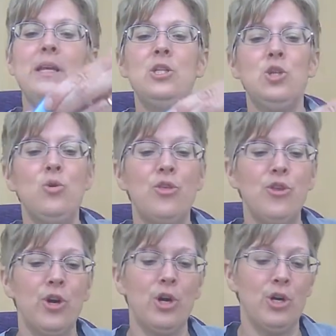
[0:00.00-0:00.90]
into
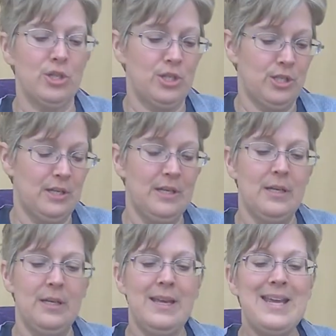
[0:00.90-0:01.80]
thirds,
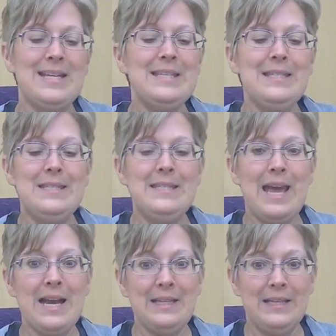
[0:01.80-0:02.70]

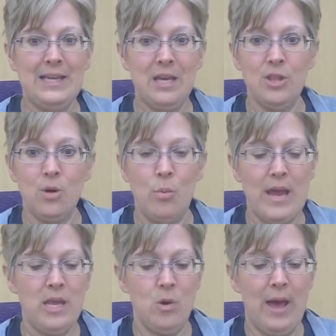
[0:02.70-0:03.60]
exactly the
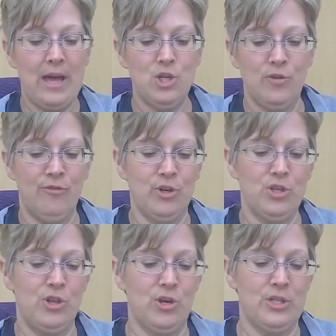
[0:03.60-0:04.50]
way you had your
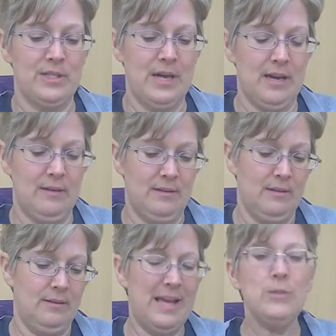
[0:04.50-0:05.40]
first thirds done.
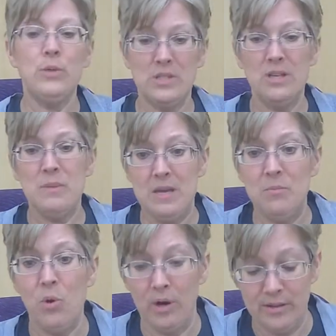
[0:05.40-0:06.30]
That's what's going to be
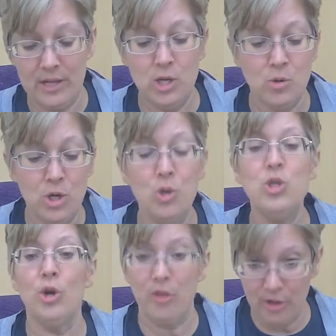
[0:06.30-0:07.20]
important, that you
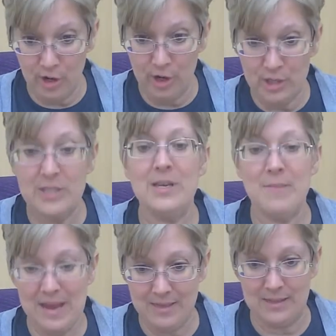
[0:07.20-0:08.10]
use your thirds to
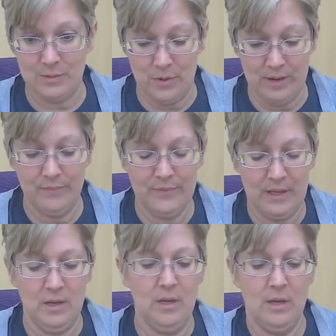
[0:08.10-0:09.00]
make this one.
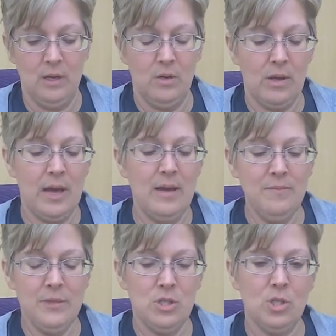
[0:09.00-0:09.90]

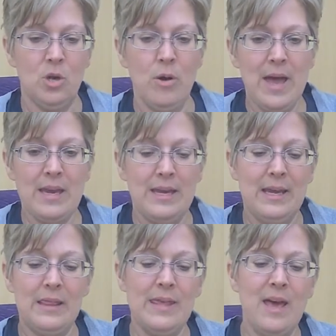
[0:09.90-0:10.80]
Okay, so go ahead and
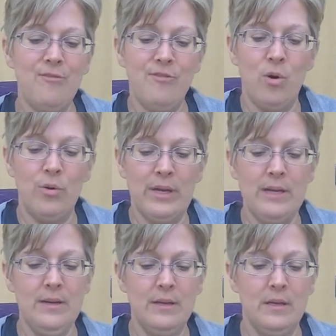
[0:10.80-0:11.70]
get that
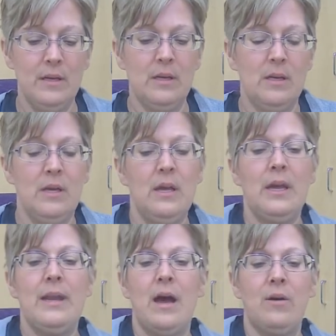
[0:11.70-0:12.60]
folded.
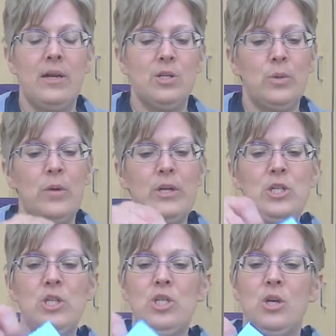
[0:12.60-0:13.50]
And now, here's what I want
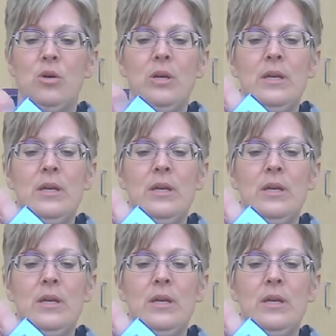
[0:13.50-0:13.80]
you to do.